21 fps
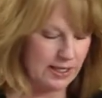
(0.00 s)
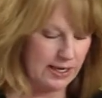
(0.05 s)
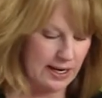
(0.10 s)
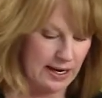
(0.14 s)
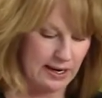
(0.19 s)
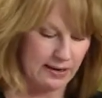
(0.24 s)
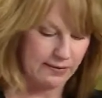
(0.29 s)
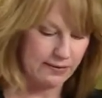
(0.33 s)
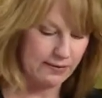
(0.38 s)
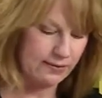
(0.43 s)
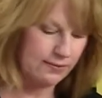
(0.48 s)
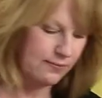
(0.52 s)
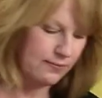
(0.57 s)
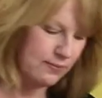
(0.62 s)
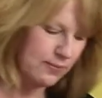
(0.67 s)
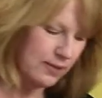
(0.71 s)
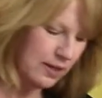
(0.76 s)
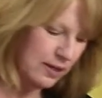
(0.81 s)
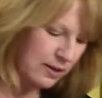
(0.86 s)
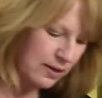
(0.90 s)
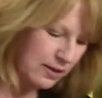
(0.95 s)
in half.
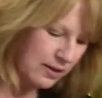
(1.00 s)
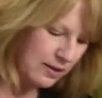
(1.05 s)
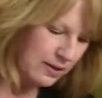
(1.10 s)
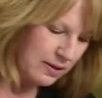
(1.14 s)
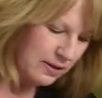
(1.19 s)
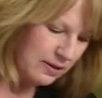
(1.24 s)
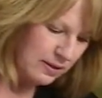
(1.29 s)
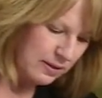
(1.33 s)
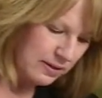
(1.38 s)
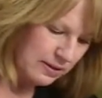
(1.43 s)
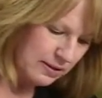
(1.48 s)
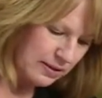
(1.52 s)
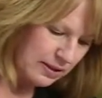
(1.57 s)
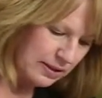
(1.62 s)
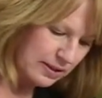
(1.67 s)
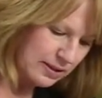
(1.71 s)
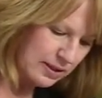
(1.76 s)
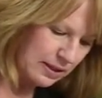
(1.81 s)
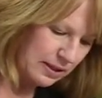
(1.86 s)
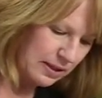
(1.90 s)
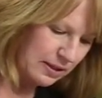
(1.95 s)

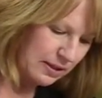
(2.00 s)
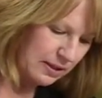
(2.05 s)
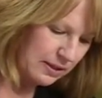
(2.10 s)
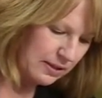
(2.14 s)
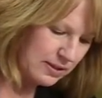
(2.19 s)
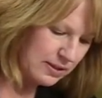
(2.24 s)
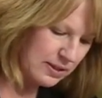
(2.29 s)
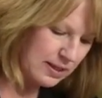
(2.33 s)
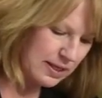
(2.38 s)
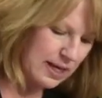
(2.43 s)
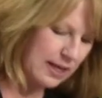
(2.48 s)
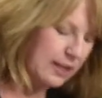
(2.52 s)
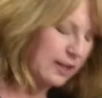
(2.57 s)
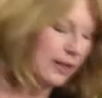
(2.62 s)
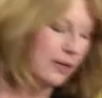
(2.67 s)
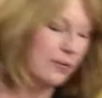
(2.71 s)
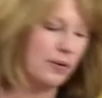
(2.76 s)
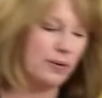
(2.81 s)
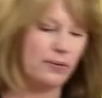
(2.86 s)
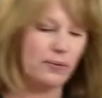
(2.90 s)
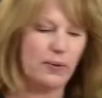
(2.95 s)
That's
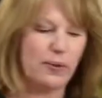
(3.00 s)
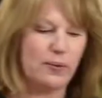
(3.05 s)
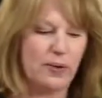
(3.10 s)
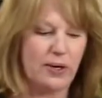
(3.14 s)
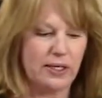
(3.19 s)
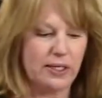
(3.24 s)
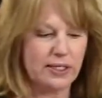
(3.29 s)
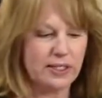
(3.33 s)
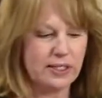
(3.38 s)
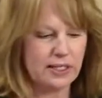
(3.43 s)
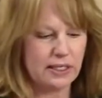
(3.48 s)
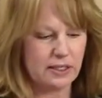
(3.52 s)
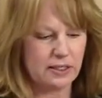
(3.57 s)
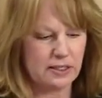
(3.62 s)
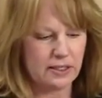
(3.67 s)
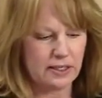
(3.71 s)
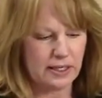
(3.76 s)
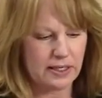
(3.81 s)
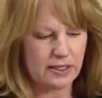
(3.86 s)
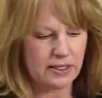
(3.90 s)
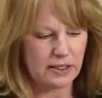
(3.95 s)
exactly what we want. You see
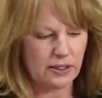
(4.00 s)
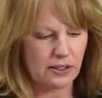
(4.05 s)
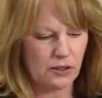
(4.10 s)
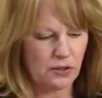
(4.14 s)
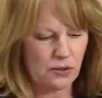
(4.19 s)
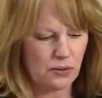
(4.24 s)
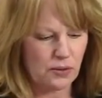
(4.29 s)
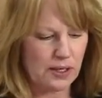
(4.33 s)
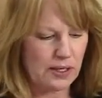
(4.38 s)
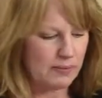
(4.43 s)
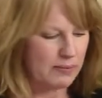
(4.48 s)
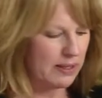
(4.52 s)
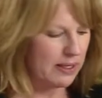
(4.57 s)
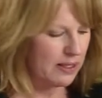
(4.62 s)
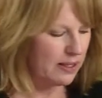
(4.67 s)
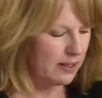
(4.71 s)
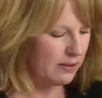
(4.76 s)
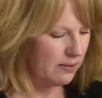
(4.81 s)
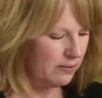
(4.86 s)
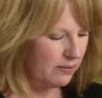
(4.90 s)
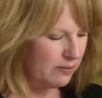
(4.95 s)
it's nice and
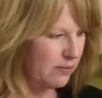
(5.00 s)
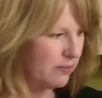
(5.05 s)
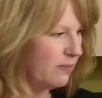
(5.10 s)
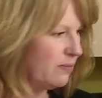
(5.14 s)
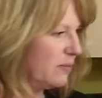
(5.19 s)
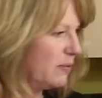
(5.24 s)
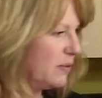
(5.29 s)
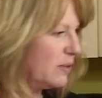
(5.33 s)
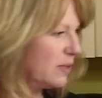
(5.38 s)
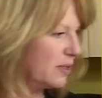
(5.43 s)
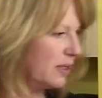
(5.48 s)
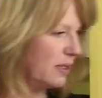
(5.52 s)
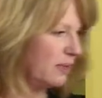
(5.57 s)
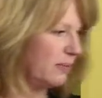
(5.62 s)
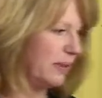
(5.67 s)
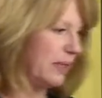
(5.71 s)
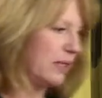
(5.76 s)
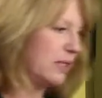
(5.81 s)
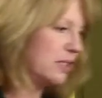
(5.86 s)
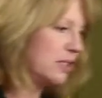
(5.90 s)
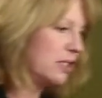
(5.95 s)
creamy. It's going
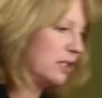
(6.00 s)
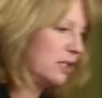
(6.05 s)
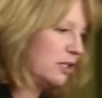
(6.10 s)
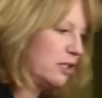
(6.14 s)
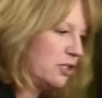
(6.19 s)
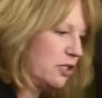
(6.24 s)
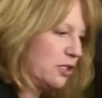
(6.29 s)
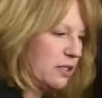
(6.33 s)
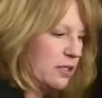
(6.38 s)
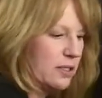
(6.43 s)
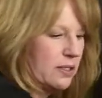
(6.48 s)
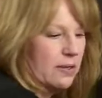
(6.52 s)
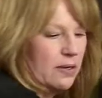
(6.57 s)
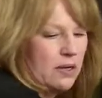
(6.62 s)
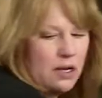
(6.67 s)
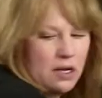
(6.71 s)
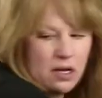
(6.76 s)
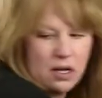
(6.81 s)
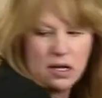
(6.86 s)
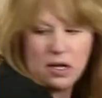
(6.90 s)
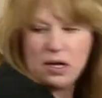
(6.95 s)
to be delicious.
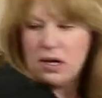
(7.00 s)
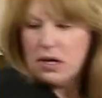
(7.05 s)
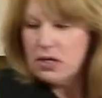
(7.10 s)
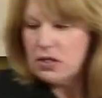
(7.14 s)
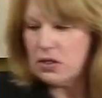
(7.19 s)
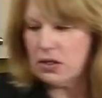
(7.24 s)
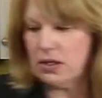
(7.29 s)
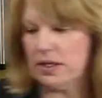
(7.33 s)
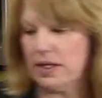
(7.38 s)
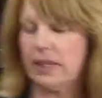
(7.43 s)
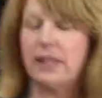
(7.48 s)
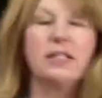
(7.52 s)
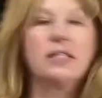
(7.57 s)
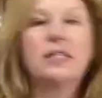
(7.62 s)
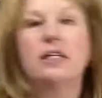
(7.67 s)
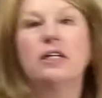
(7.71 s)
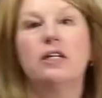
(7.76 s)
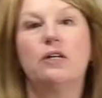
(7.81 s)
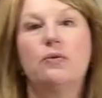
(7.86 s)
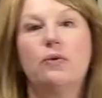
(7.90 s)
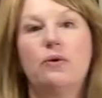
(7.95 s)
So the next
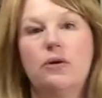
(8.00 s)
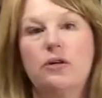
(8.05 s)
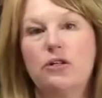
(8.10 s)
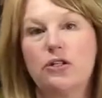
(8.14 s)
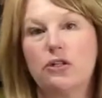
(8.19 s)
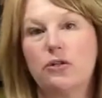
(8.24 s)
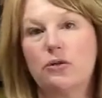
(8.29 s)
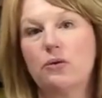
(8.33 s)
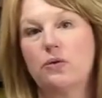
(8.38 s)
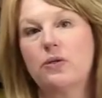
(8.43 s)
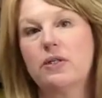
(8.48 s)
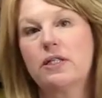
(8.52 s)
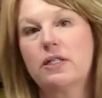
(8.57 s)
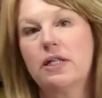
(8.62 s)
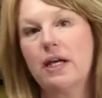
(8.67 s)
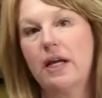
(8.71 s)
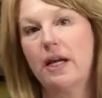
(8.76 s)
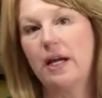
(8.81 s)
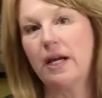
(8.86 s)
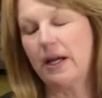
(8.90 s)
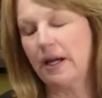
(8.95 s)
thing you want to do is
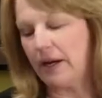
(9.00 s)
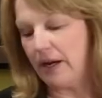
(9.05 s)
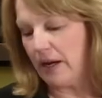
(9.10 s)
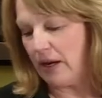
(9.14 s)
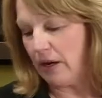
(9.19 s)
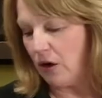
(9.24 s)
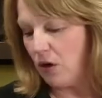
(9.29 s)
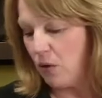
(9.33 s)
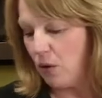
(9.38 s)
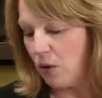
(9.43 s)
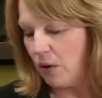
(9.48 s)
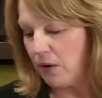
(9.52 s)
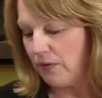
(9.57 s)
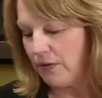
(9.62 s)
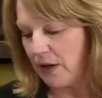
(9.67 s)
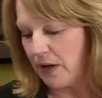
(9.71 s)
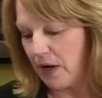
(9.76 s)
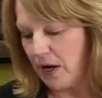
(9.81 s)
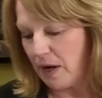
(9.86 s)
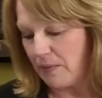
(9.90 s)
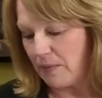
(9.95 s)
take a quarter of
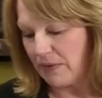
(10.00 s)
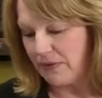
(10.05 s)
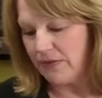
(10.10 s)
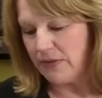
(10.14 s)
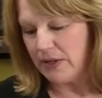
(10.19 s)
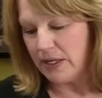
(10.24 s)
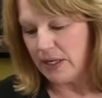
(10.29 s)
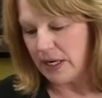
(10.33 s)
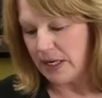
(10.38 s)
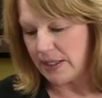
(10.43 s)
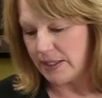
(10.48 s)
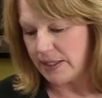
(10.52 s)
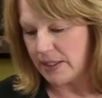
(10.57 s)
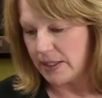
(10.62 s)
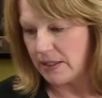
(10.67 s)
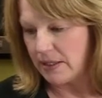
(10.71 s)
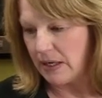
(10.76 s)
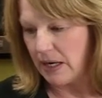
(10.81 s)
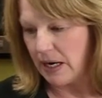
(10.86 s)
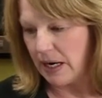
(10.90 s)
a cup of nuts.